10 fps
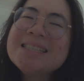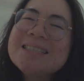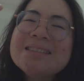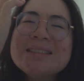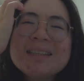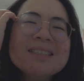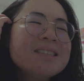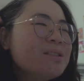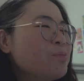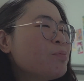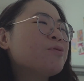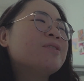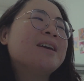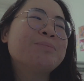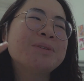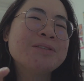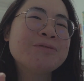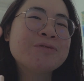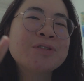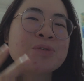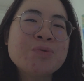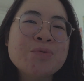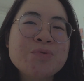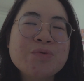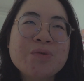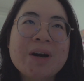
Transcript: a little preemptive to